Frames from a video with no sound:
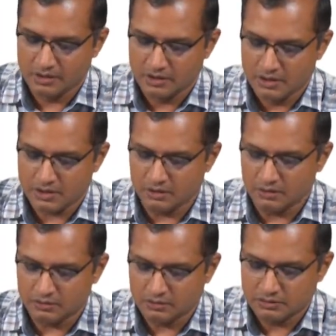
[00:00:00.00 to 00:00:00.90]
So,
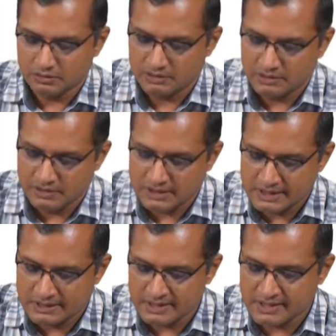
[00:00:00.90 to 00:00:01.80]

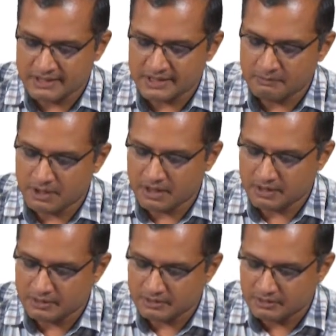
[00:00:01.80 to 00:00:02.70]
this is nothing but
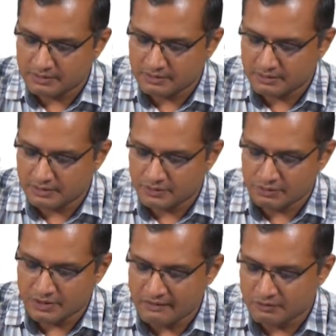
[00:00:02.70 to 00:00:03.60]
you
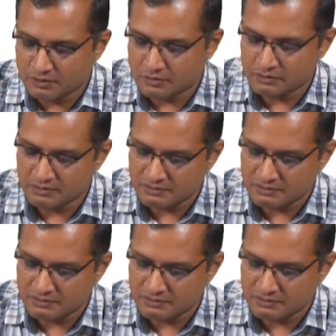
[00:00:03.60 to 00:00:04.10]
have to